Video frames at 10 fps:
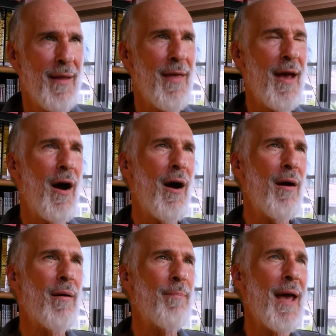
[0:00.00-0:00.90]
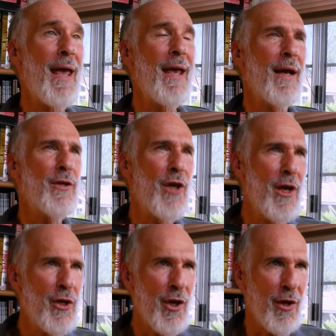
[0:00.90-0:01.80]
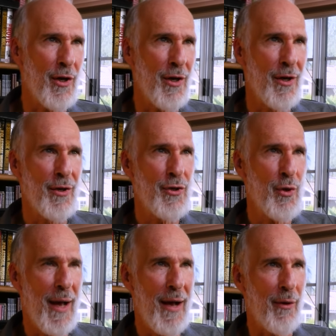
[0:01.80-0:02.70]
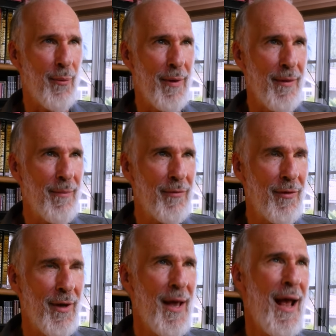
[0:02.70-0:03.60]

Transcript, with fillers: they are paying attention to algorithms